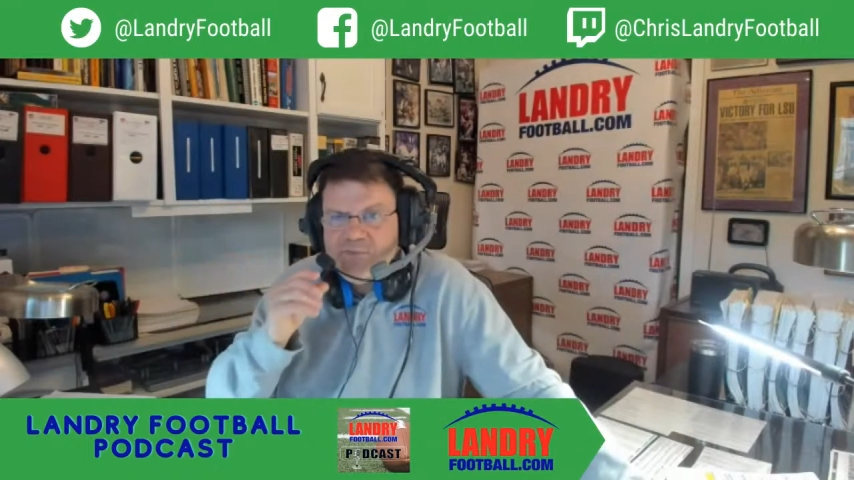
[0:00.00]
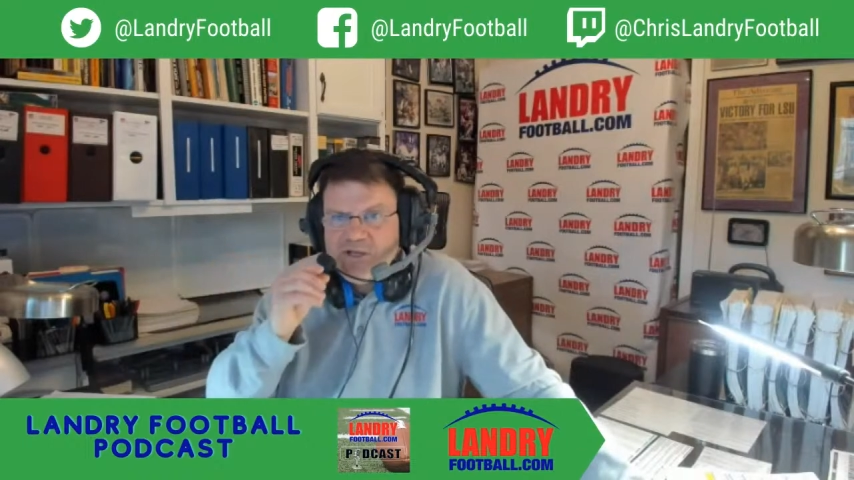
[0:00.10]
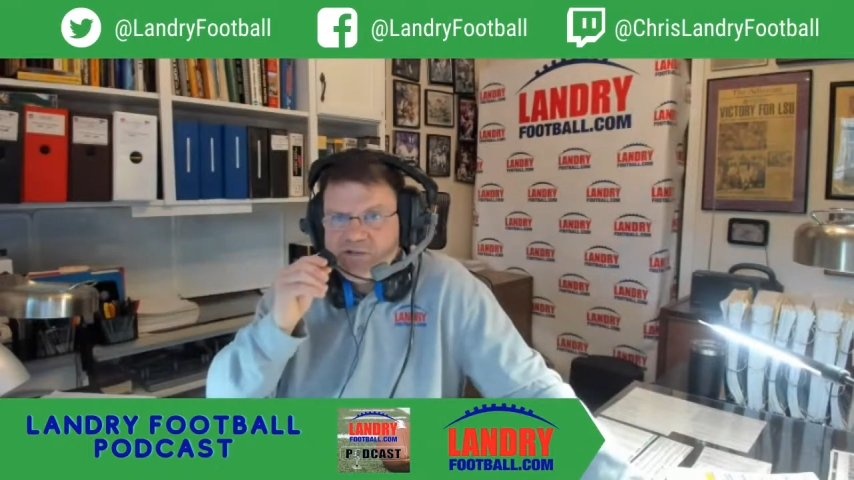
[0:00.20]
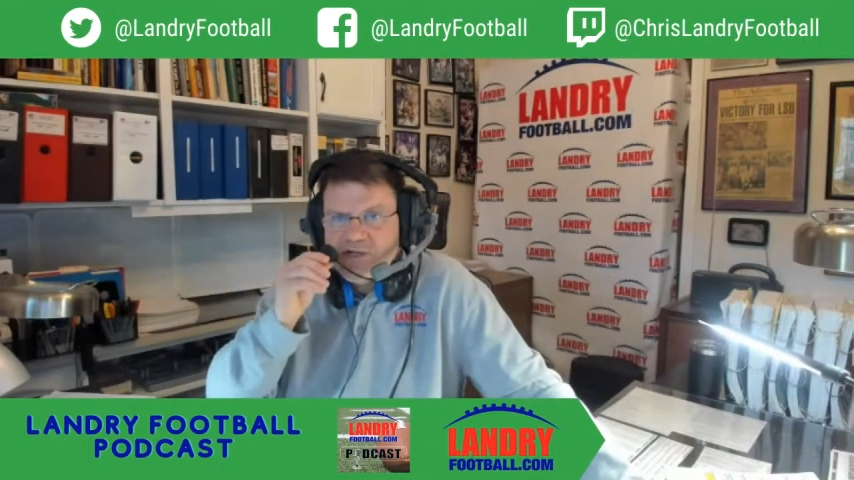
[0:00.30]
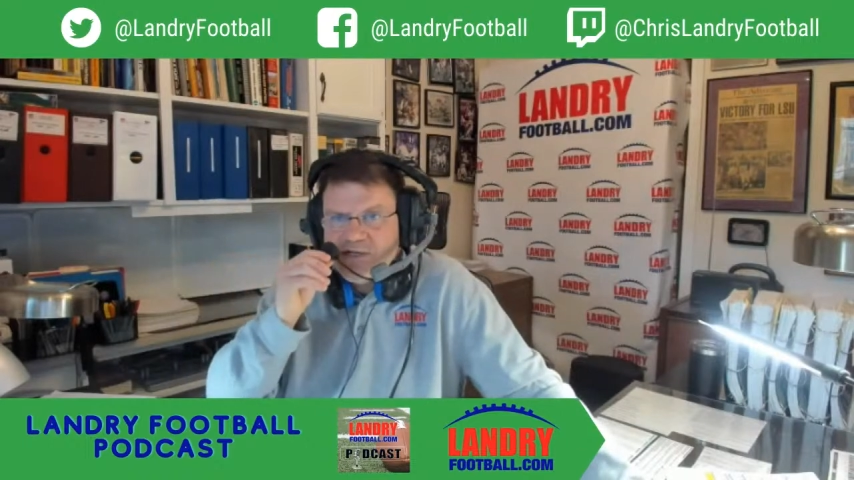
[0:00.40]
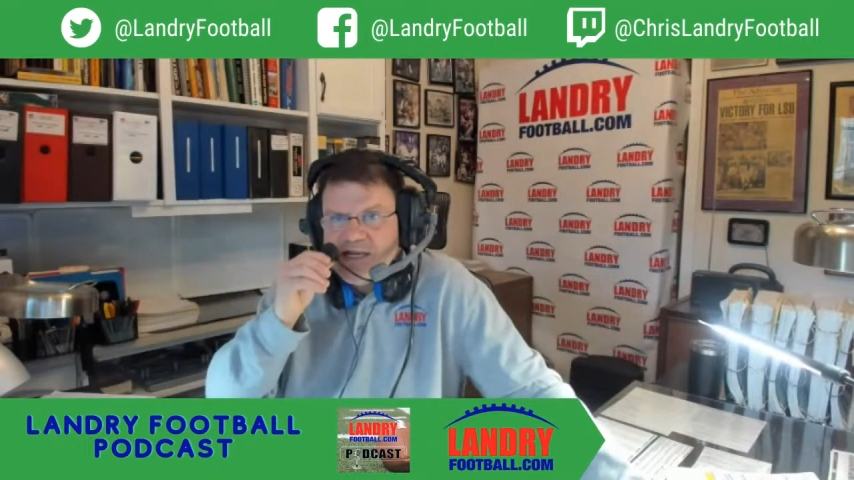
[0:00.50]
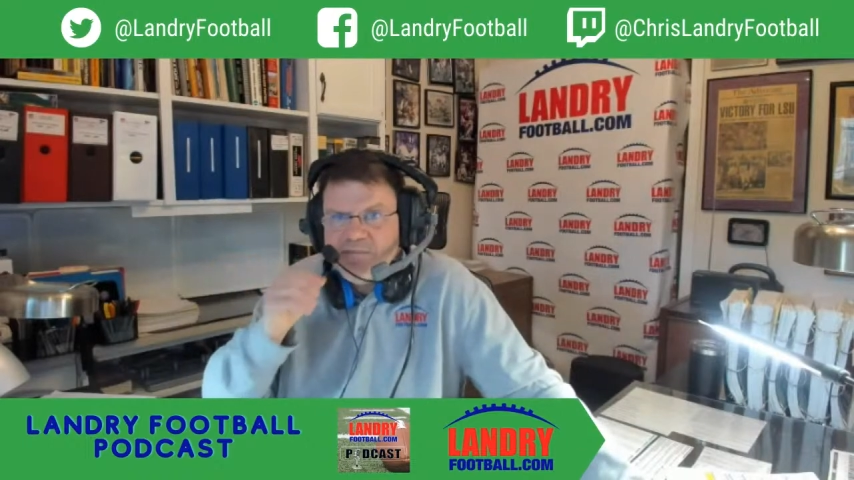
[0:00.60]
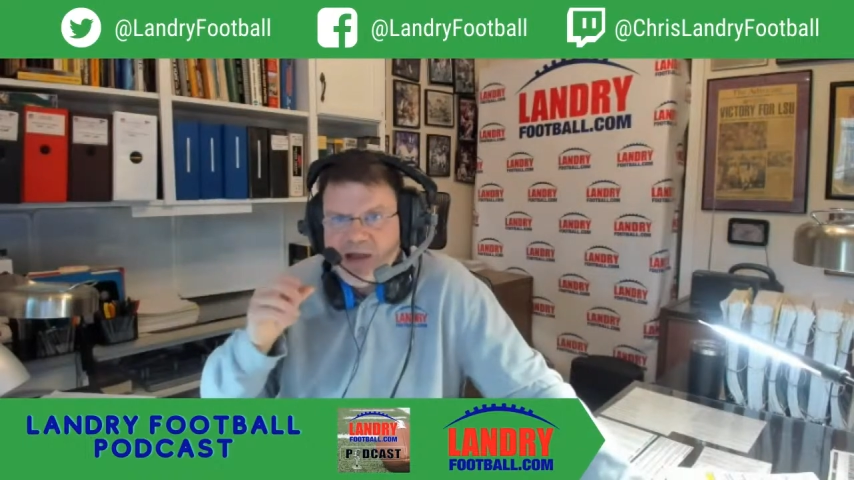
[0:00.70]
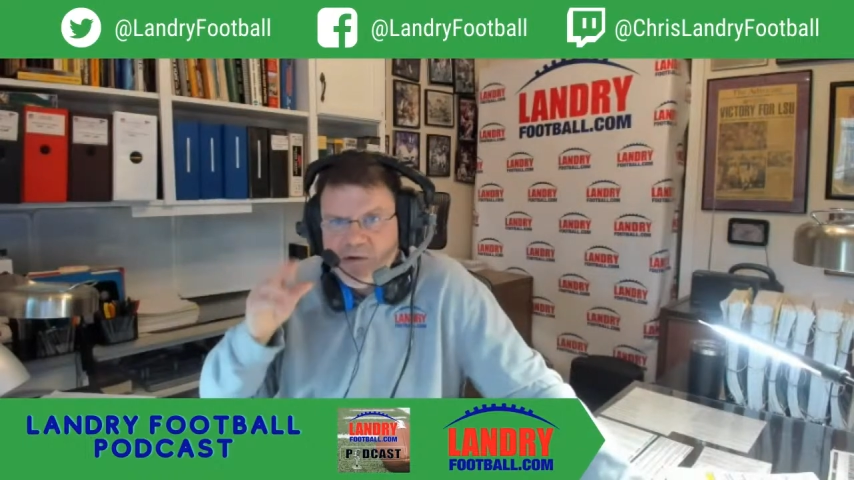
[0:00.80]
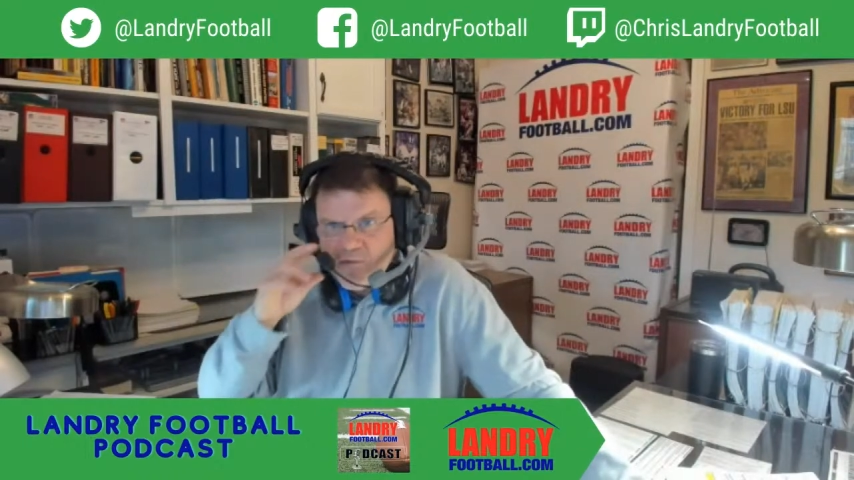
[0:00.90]
because a
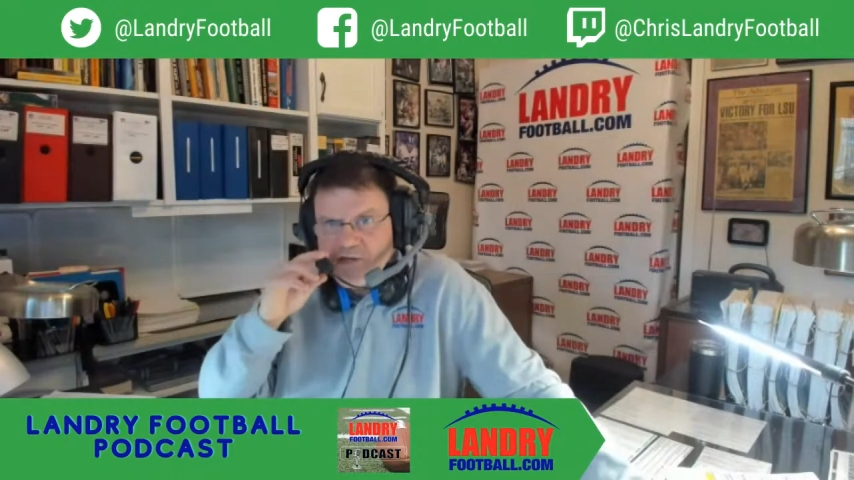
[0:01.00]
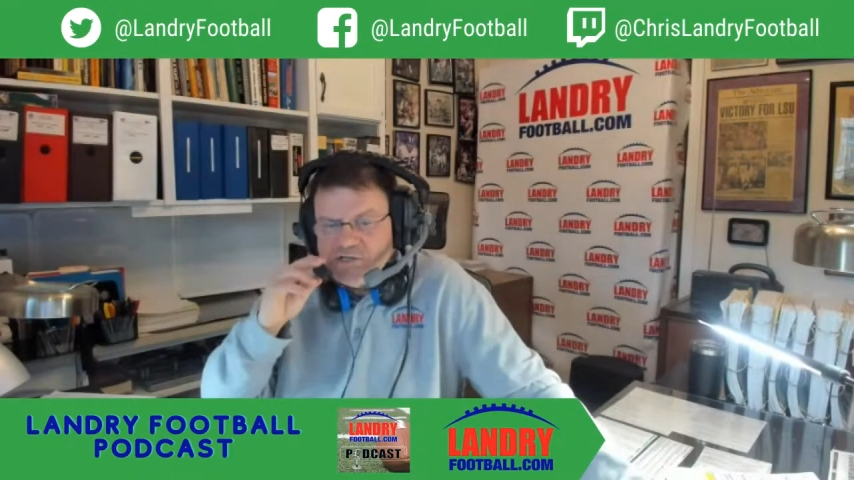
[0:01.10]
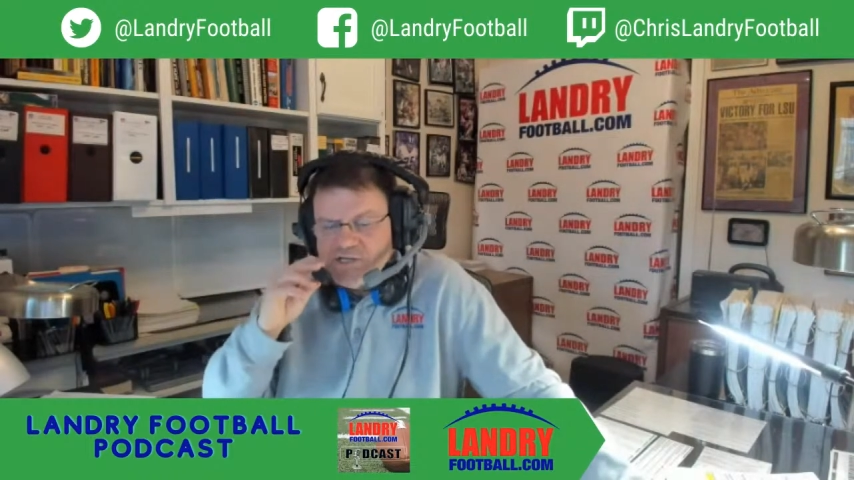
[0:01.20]
team that runs